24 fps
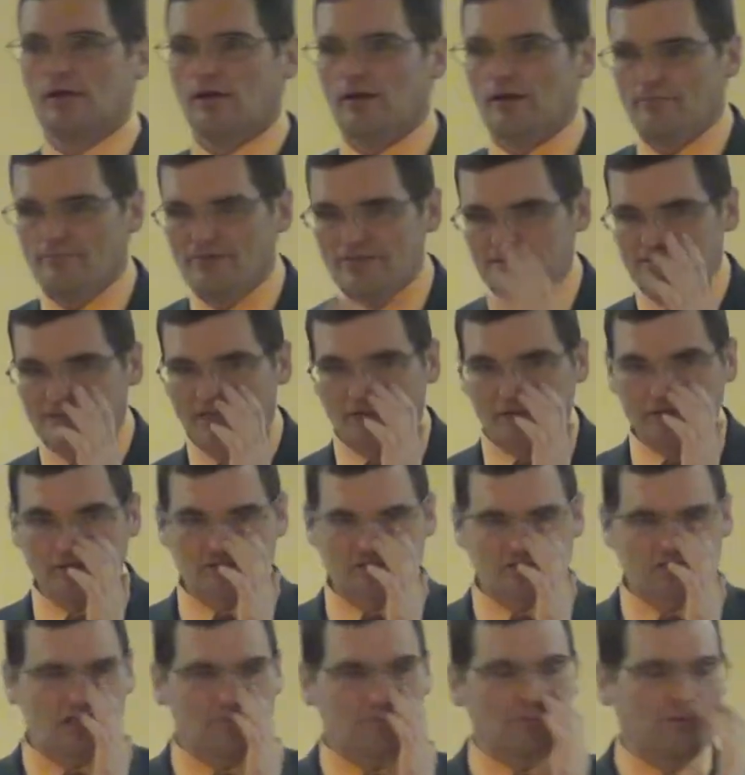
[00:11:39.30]
Let me tell you
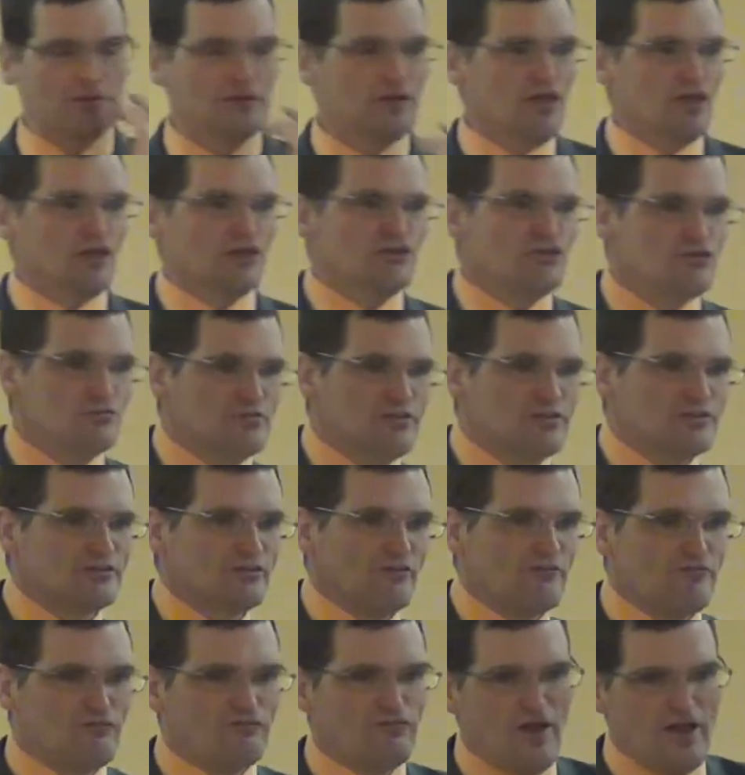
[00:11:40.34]
something. You need to
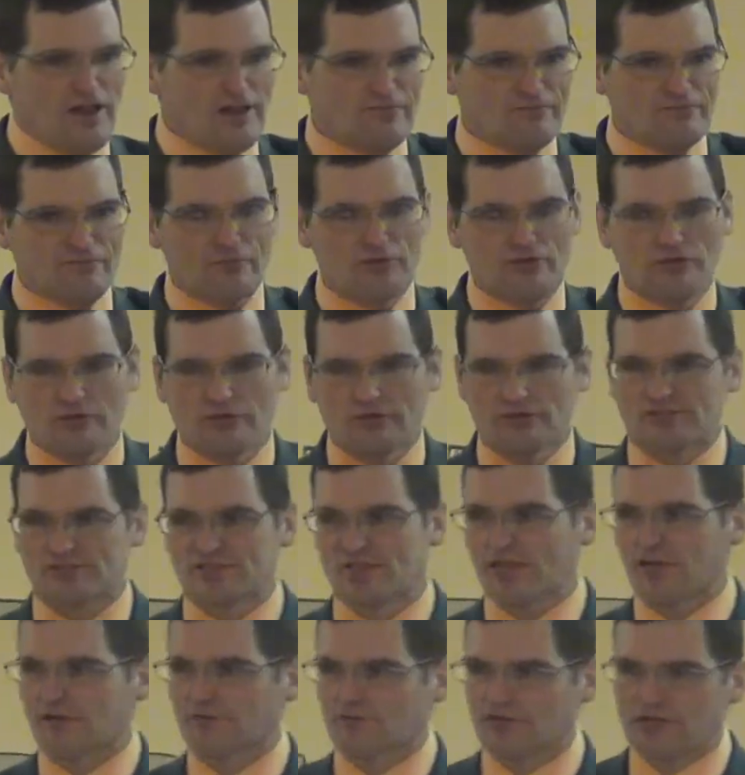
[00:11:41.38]
fight for your
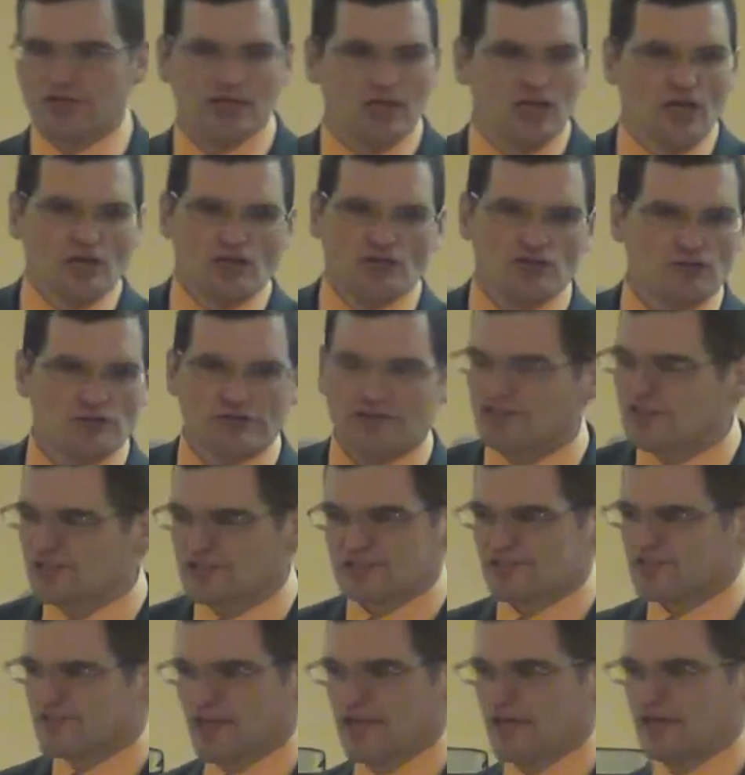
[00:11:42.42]
integrity. You need to
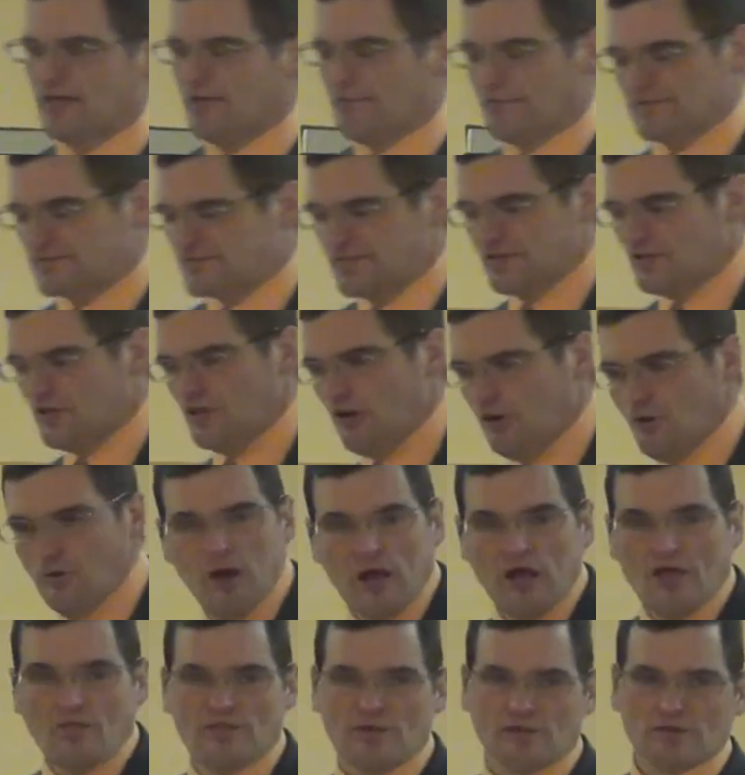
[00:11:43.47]
stand up and say, no,
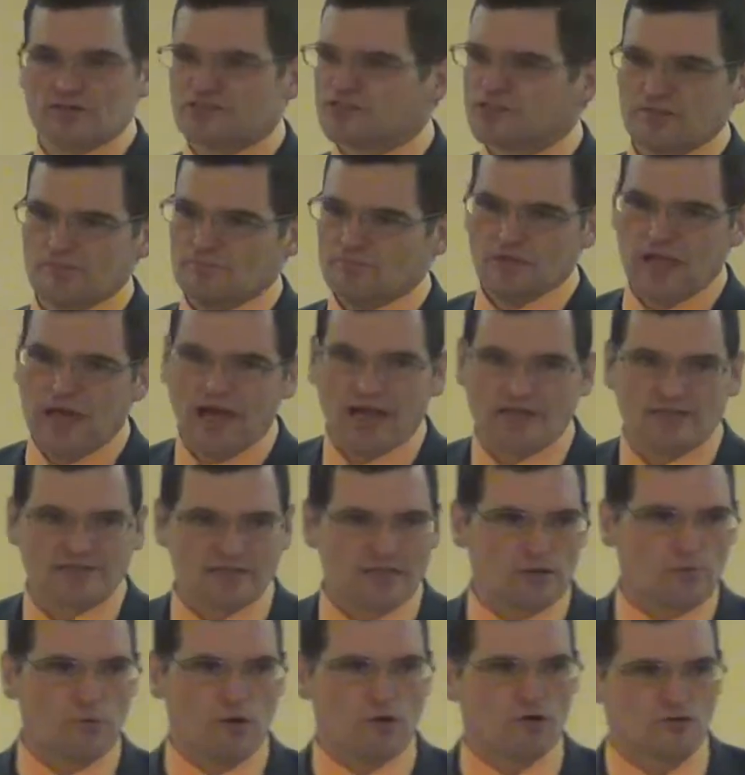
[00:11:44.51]
there are some lines
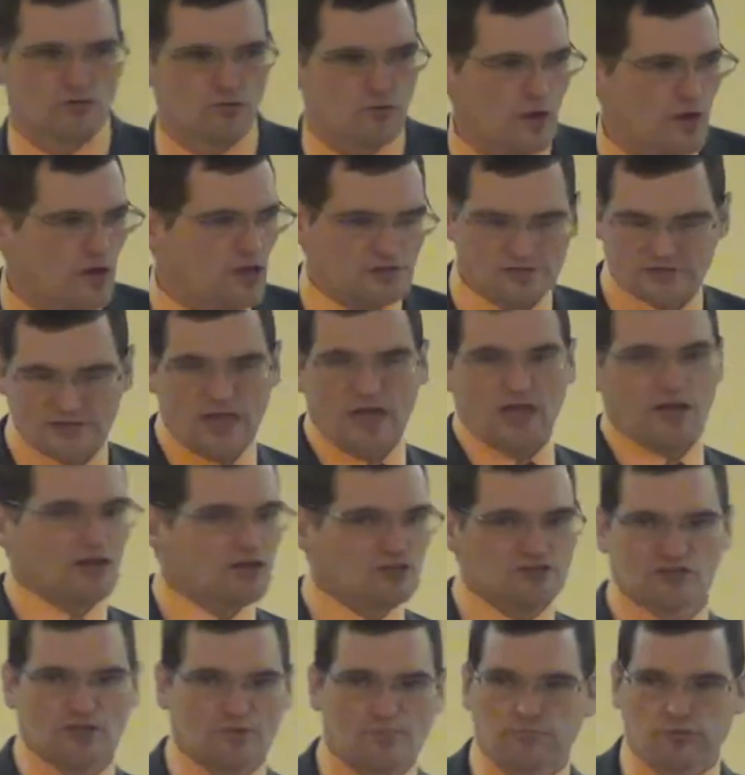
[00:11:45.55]
I won't cross. There
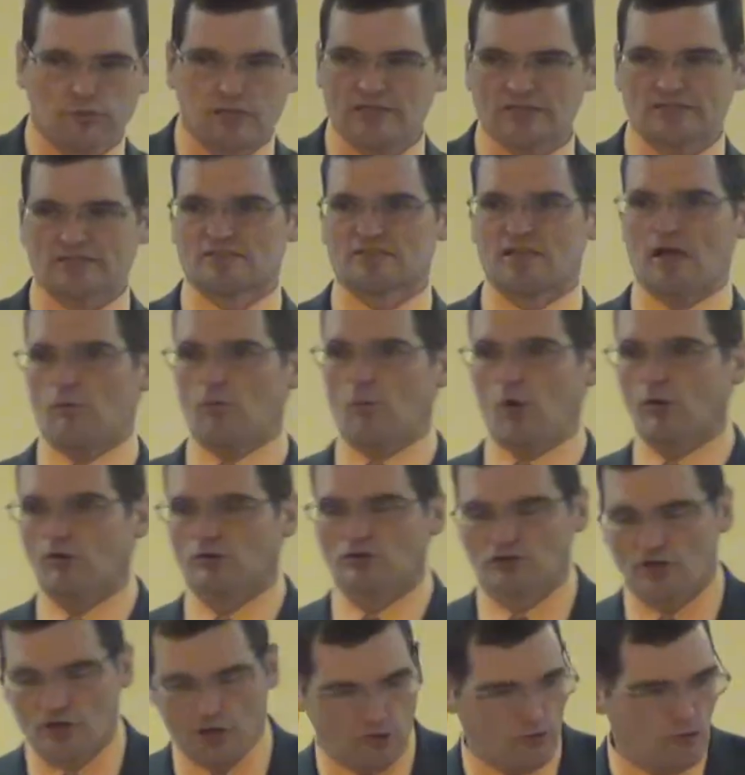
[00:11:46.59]
are some places I won't
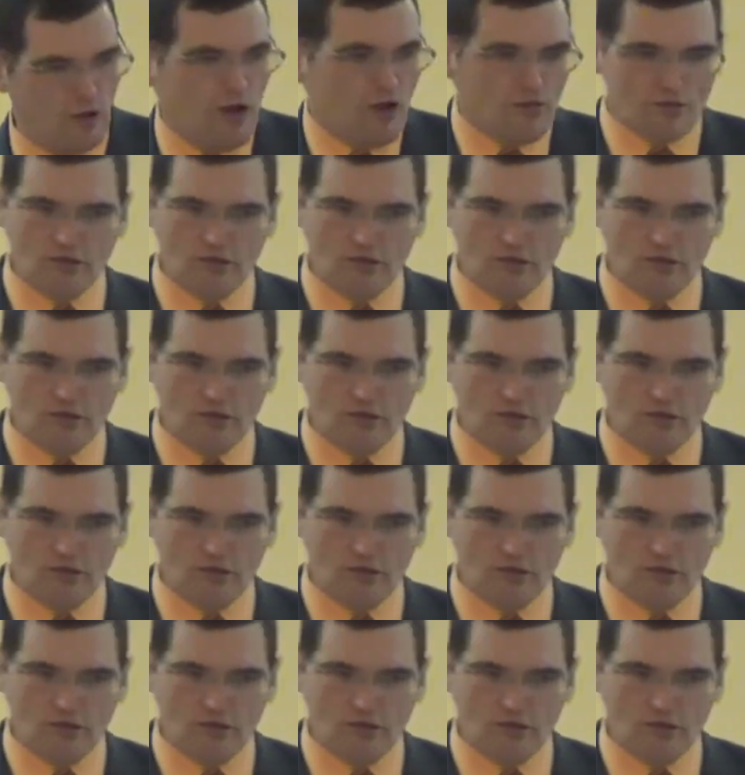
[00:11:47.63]
go.